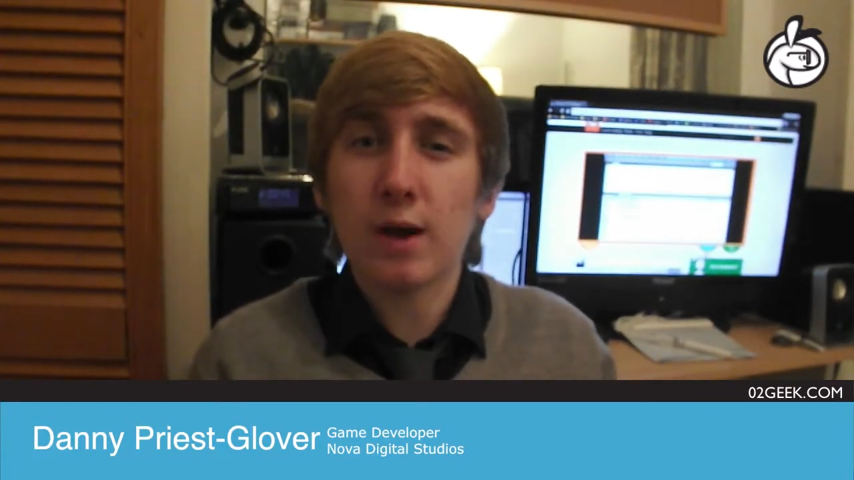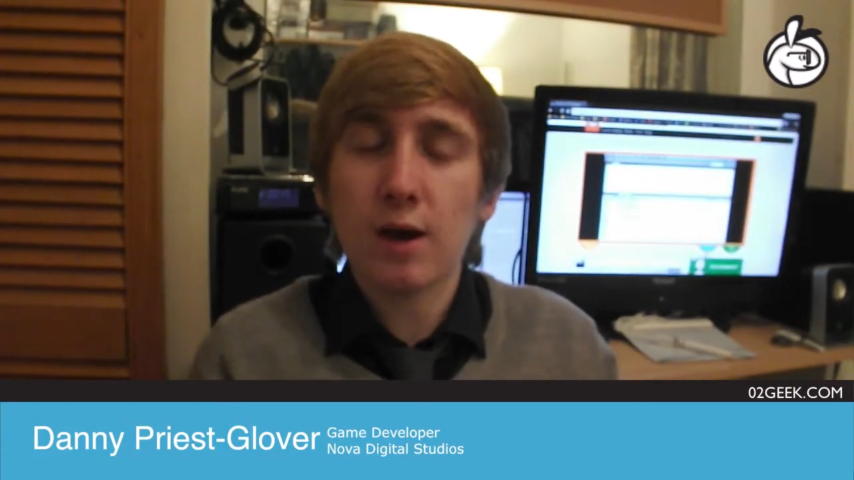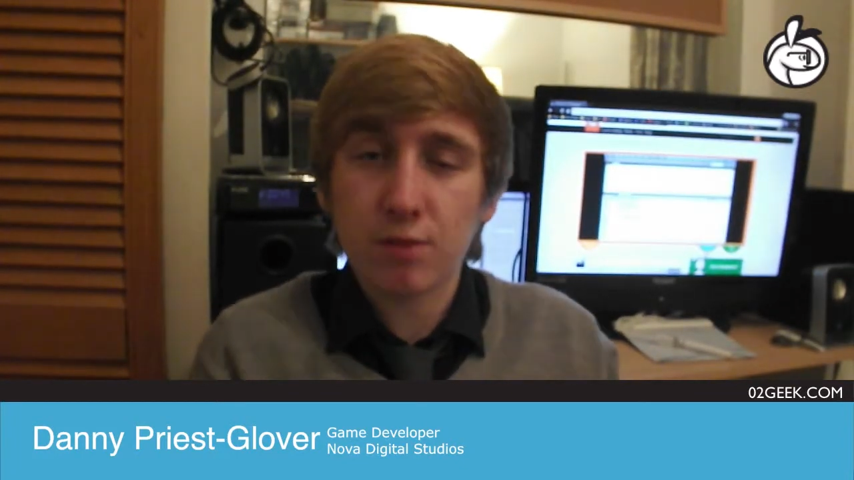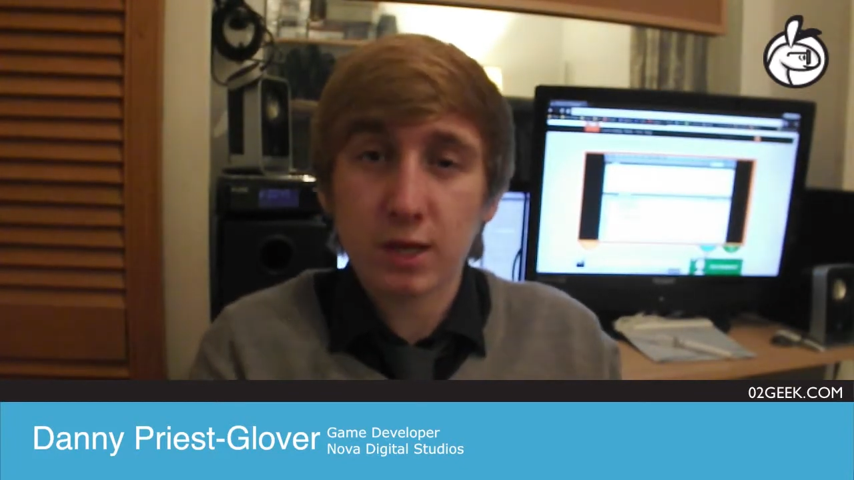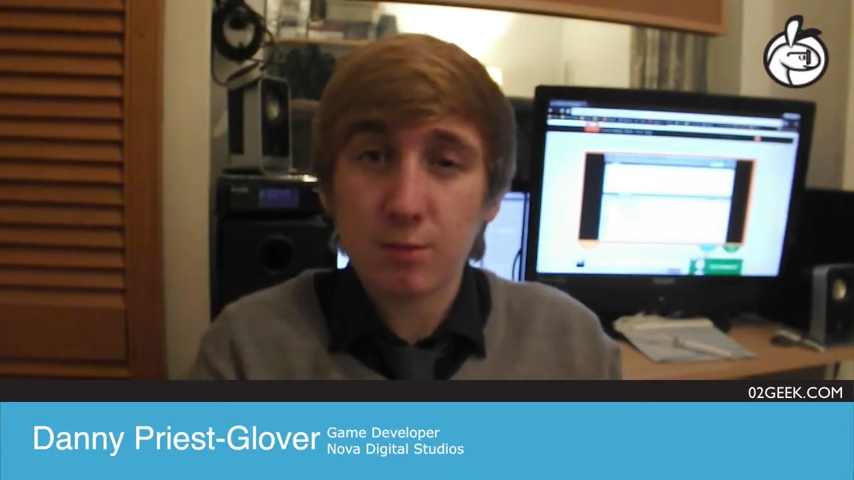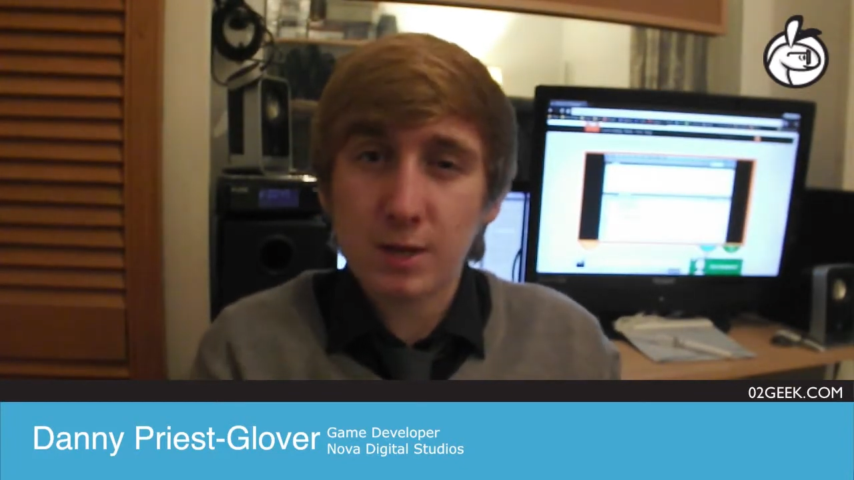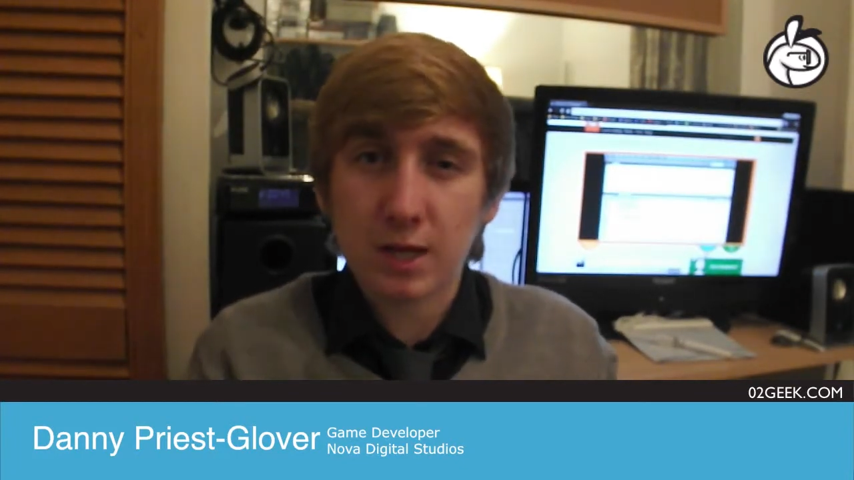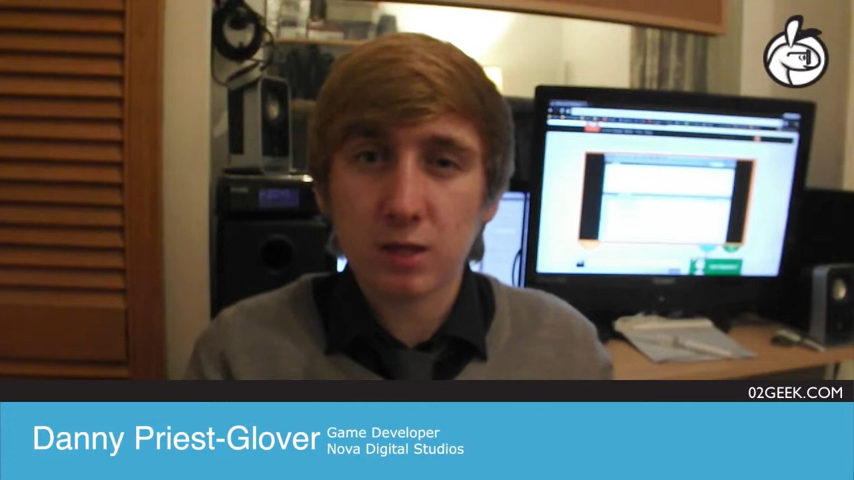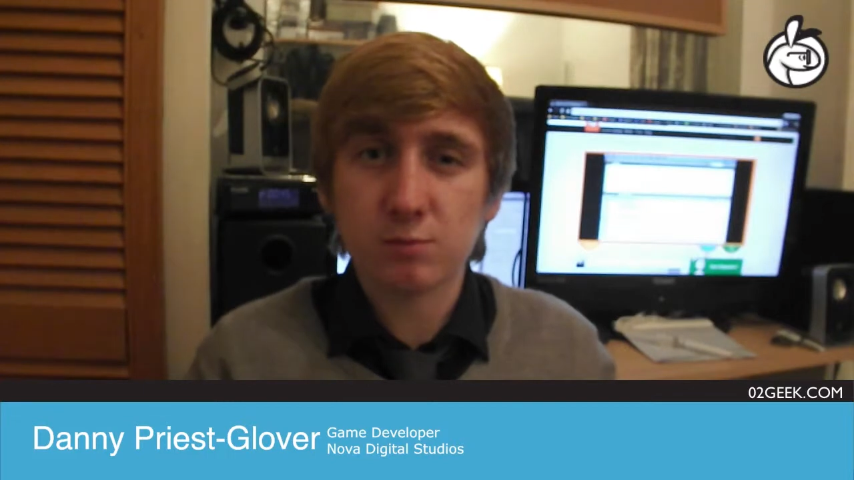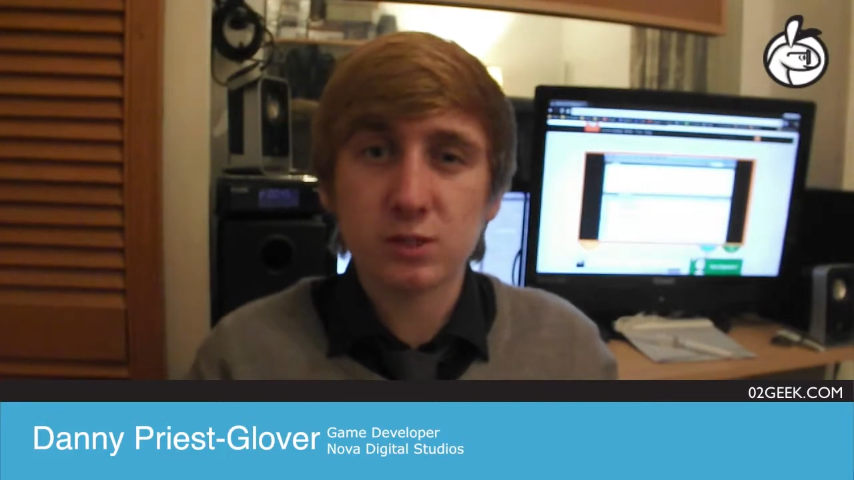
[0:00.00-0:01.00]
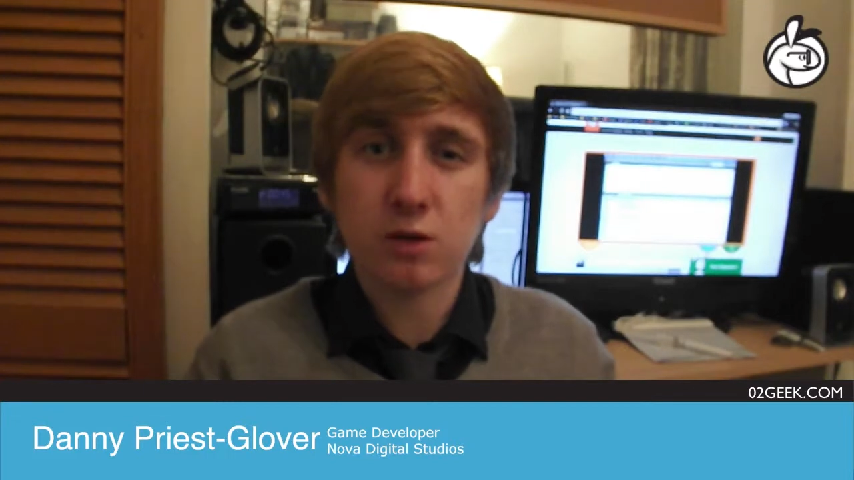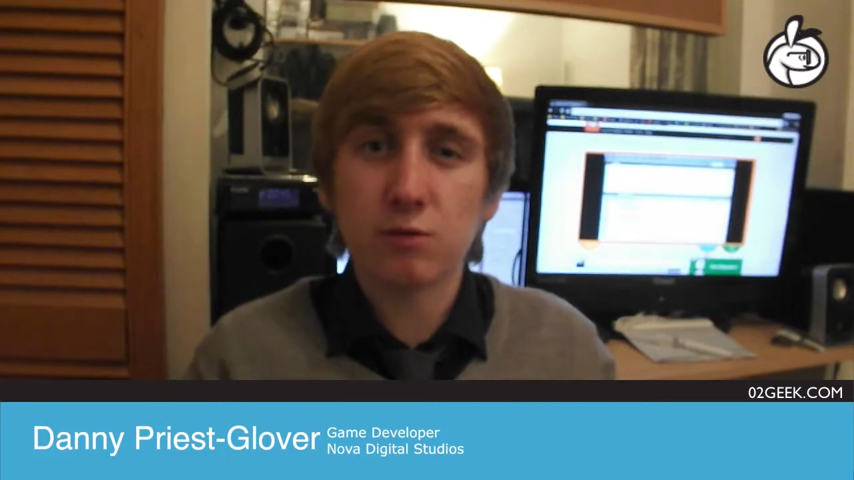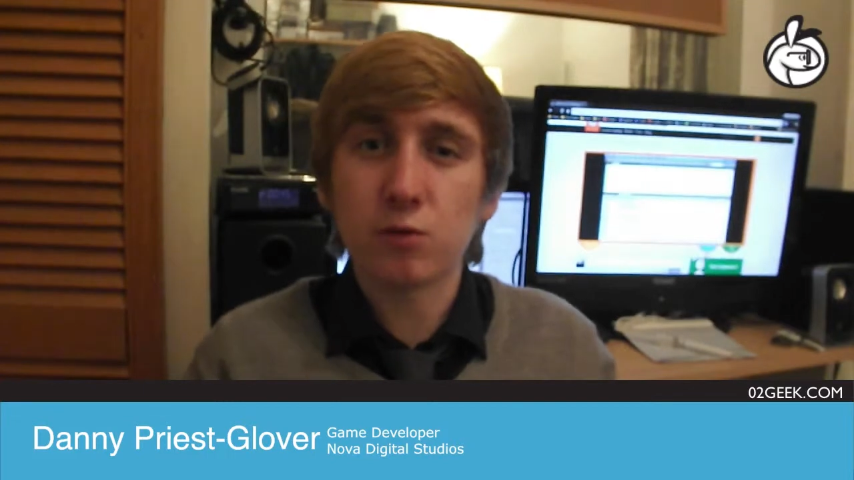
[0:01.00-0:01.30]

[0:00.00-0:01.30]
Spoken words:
how they can make it themselves,